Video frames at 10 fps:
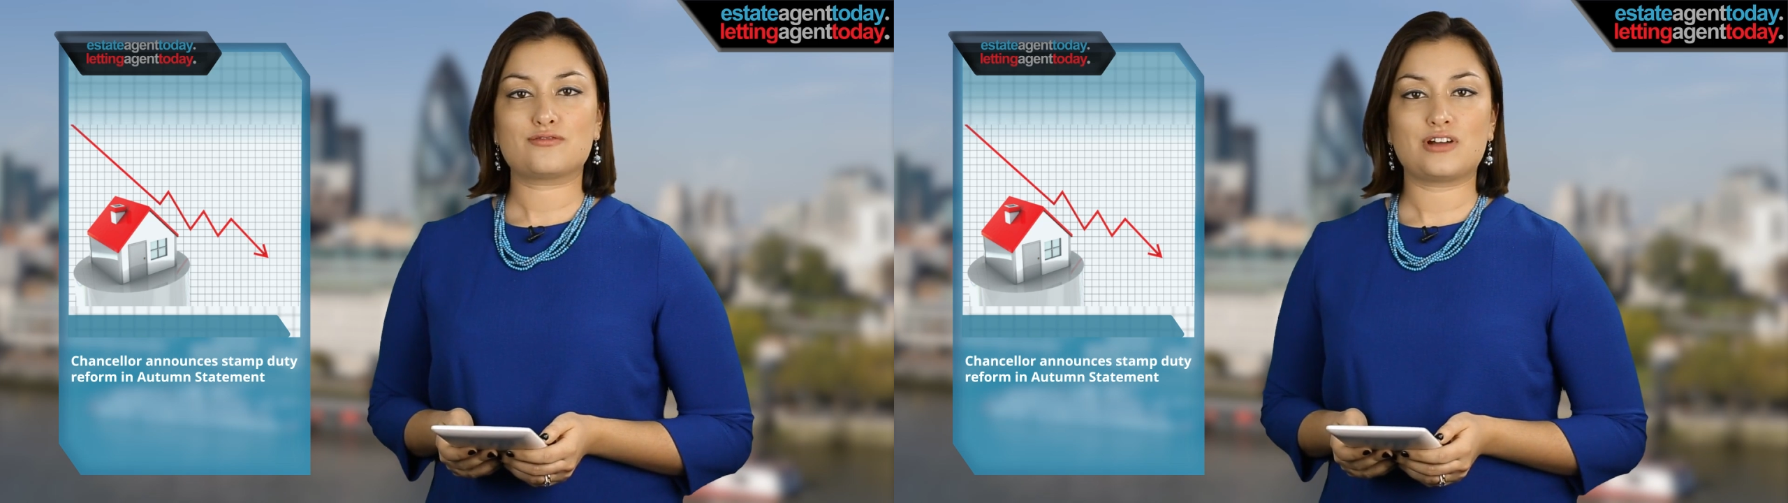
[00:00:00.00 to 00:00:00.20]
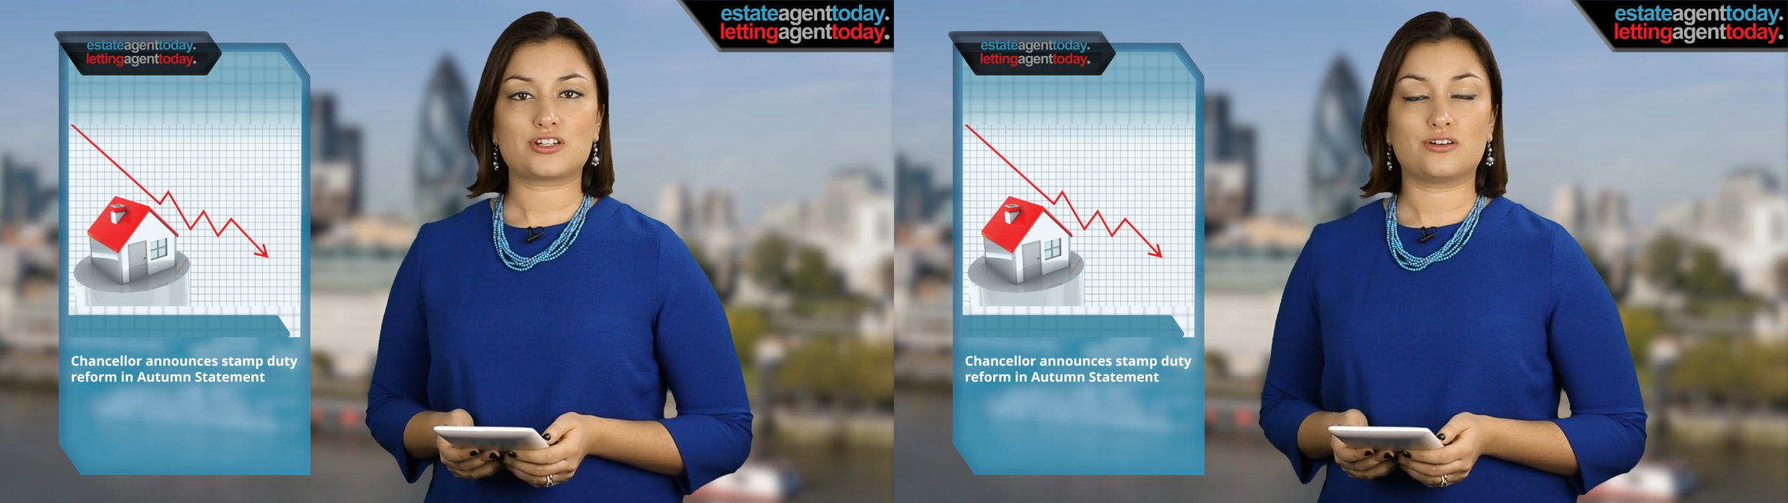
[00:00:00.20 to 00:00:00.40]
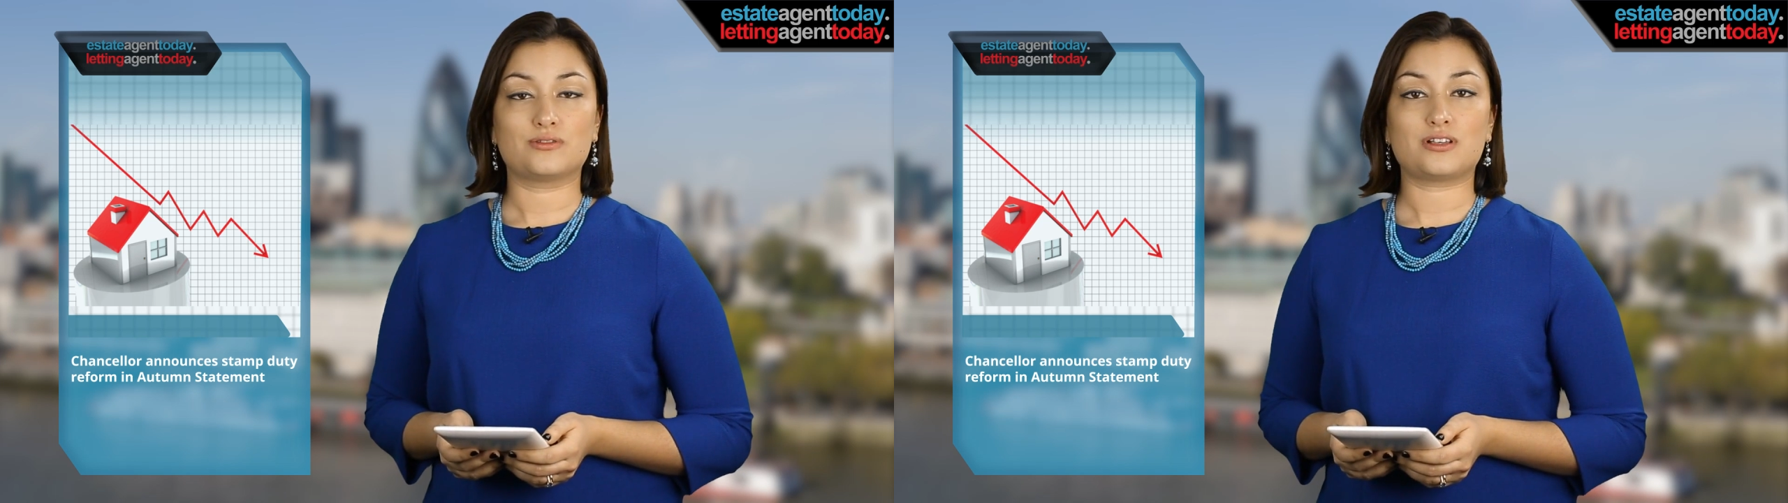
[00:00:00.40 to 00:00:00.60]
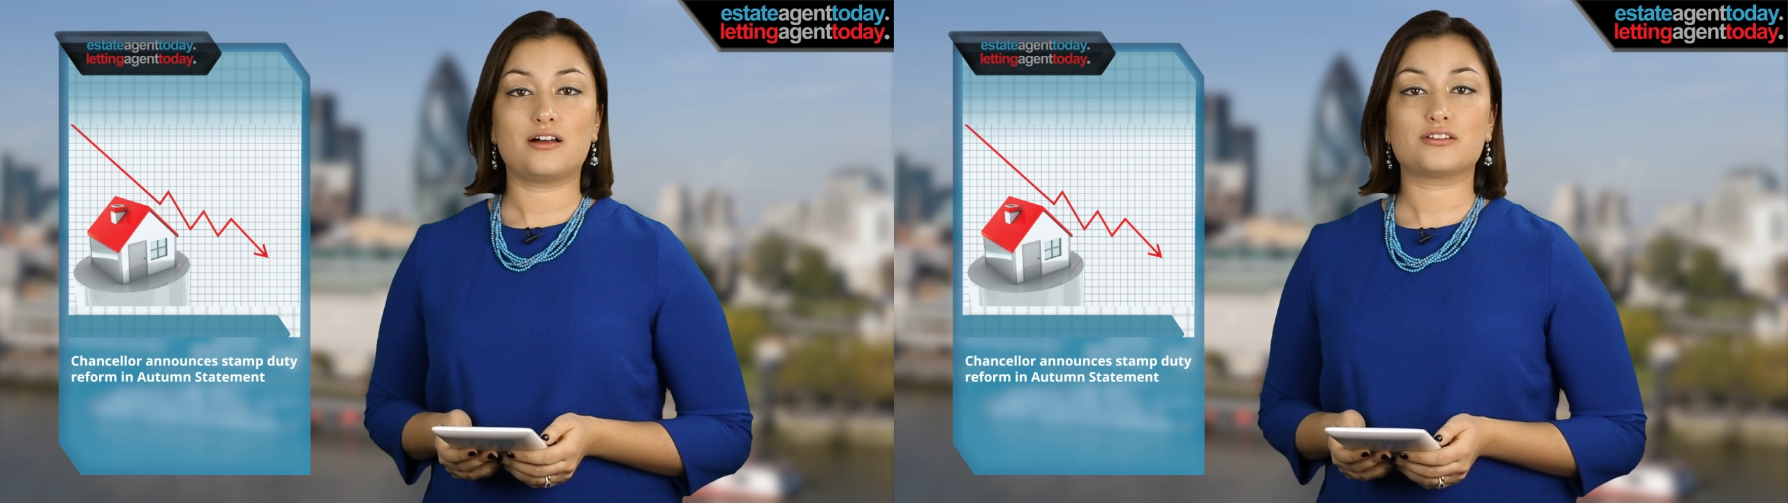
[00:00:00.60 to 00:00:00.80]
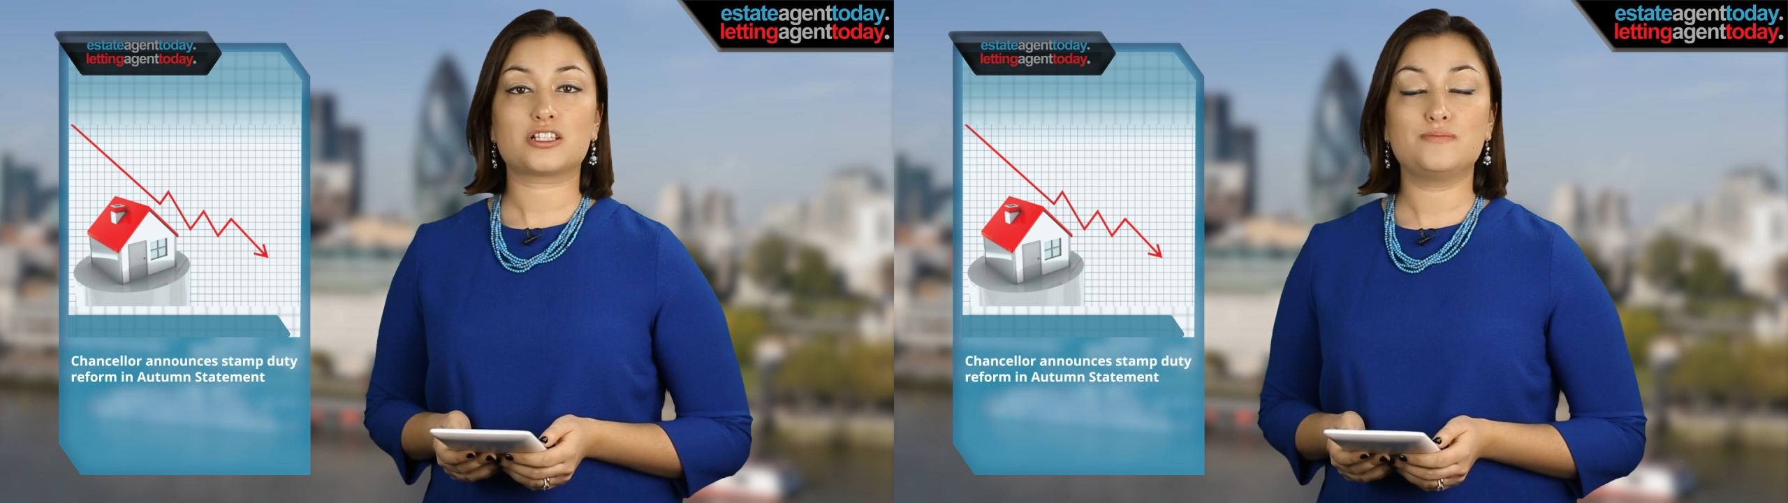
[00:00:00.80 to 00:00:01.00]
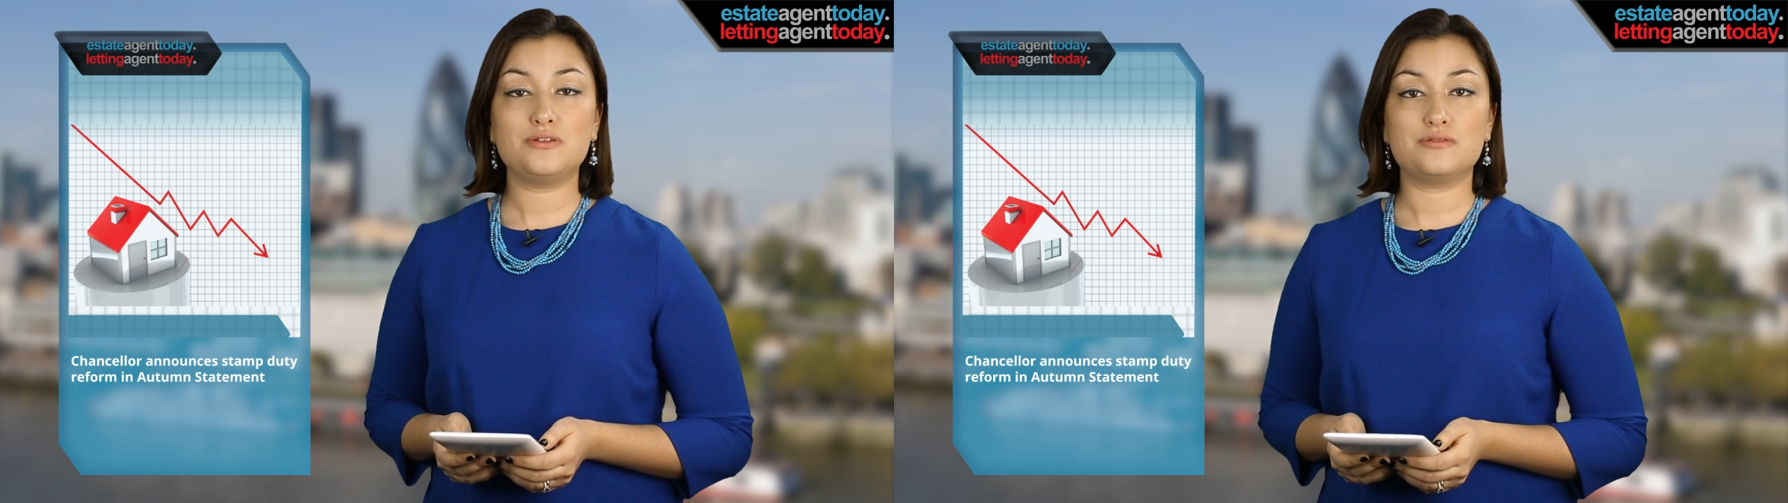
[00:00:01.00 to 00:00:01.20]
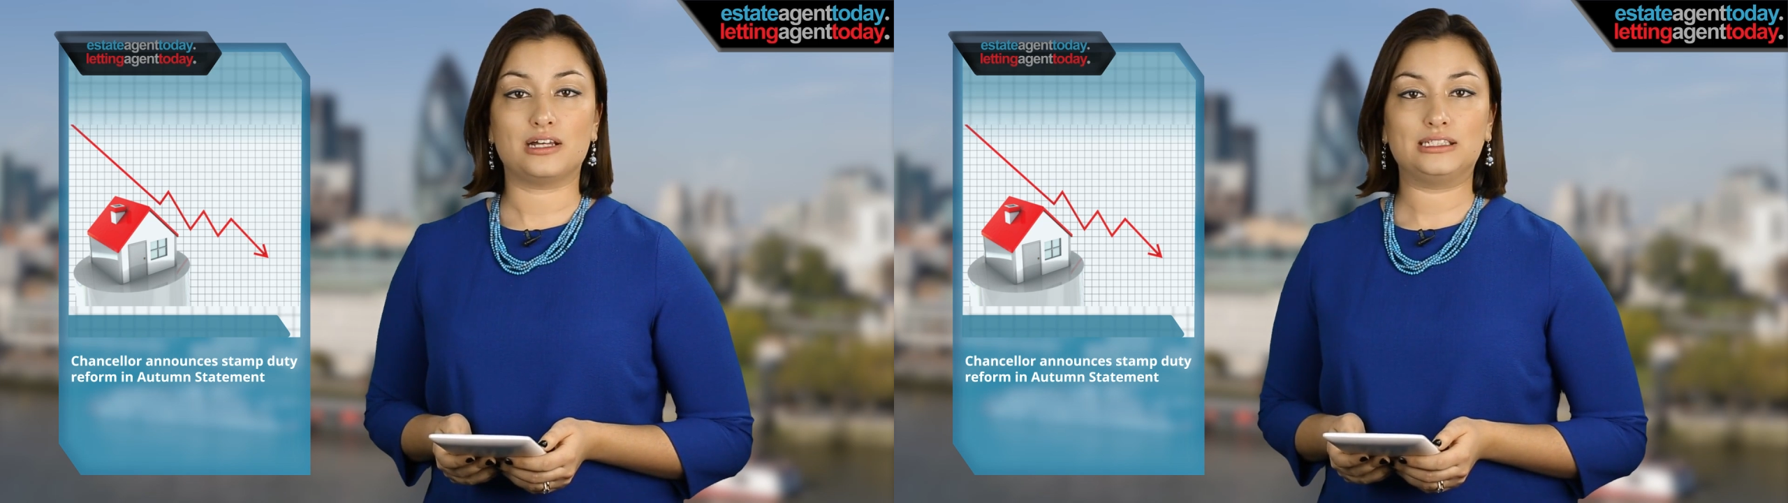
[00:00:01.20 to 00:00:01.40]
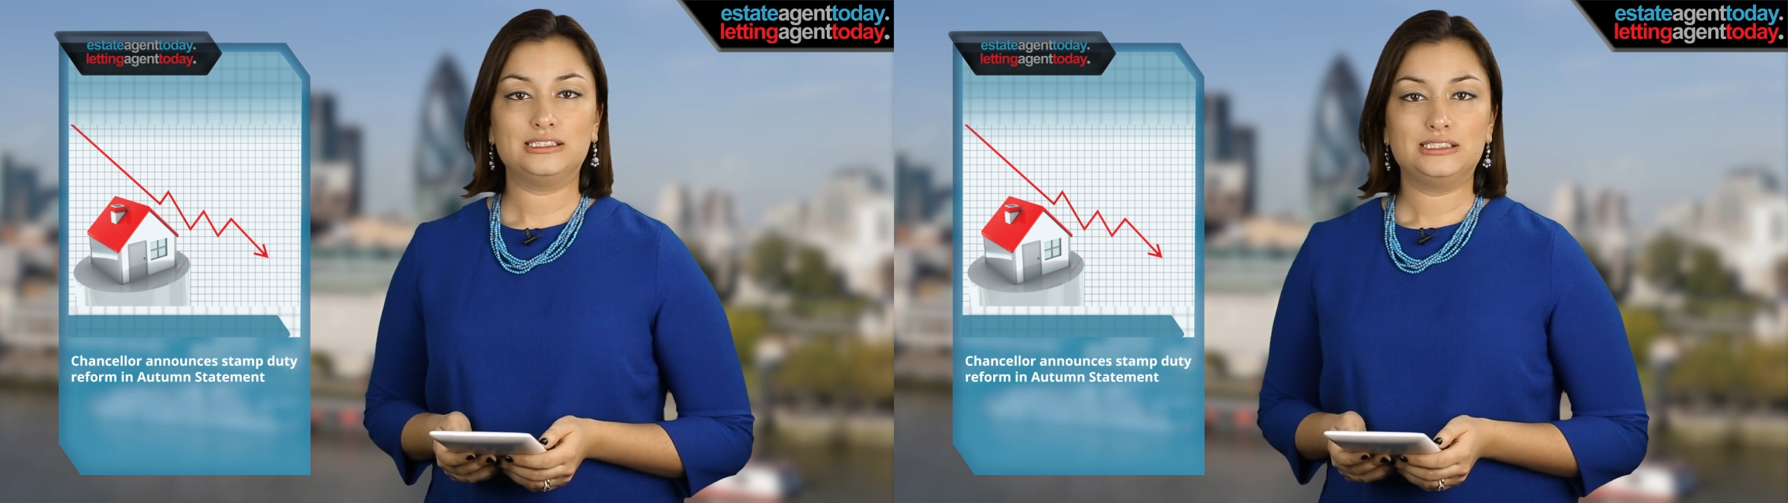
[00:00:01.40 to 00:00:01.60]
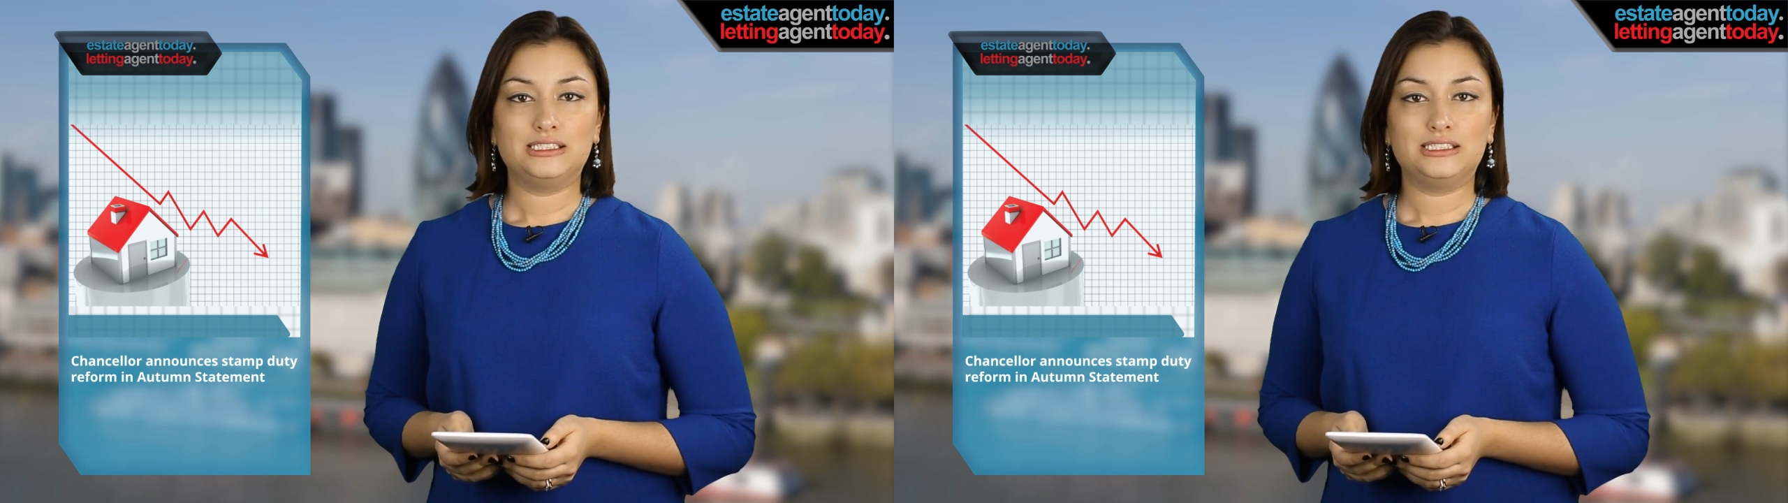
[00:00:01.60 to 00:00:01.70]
thresholds are smoother.